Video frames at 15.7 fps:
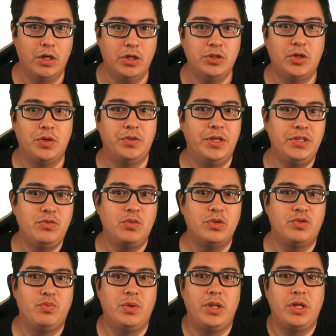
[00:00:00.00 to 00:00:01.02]
So this
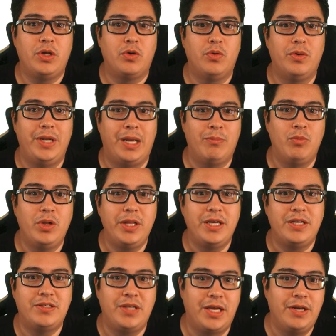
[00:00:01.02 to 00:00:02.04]
one's really cool and I'm really
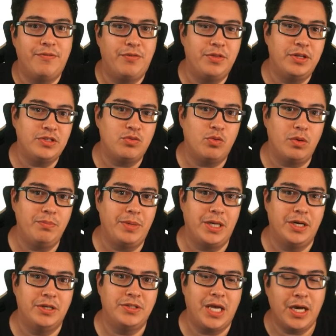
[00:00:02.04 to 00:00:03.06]
excited for this one
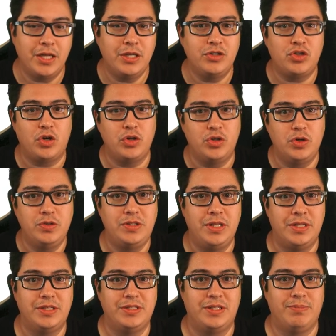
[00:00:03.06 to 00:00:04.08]
because I'm going to start using
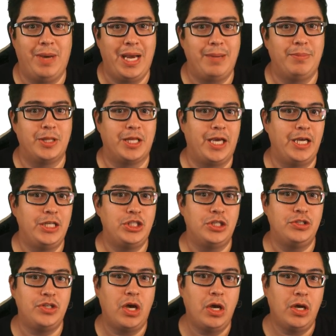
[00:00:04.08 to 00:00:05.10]
this in my
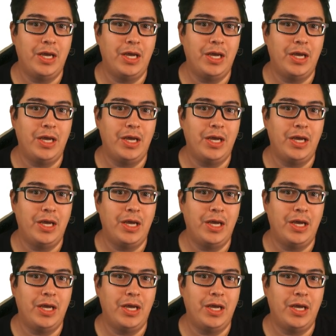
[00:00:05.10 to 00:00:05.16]
applications